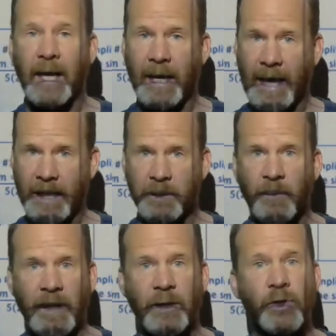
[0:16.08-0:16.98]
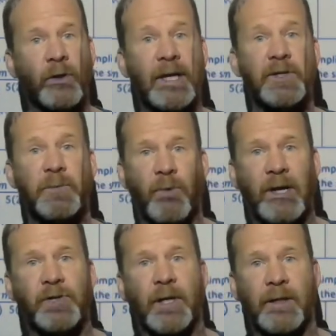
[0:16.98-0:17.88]
exponential
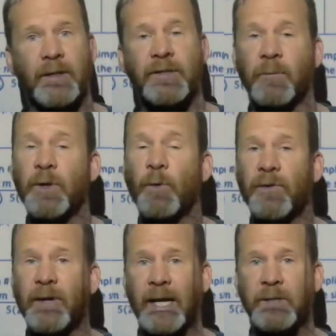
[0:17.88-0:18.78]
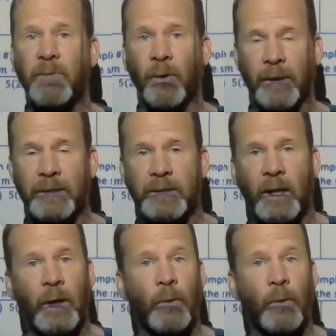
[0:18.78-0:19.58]
expression, something with an exponent.